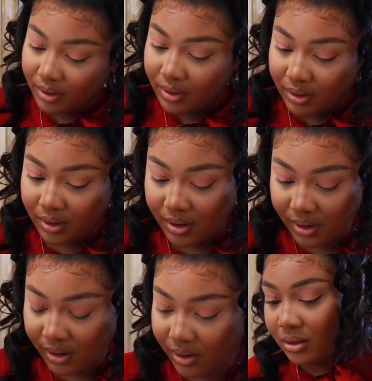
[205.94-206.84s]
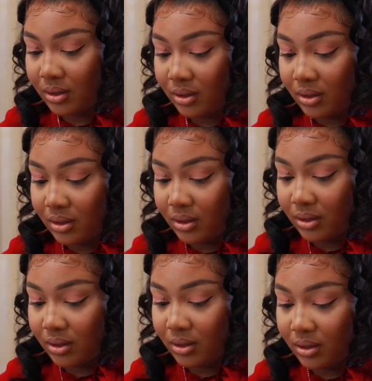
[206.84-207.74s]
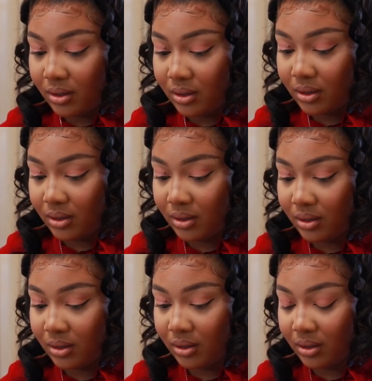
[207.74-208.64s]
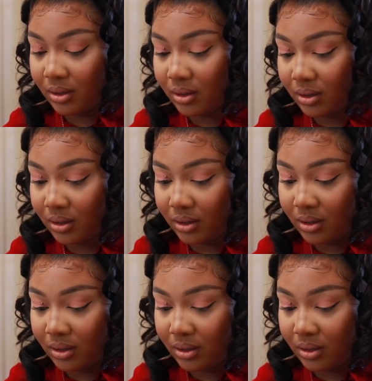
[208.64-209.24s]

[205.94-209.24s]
(silence)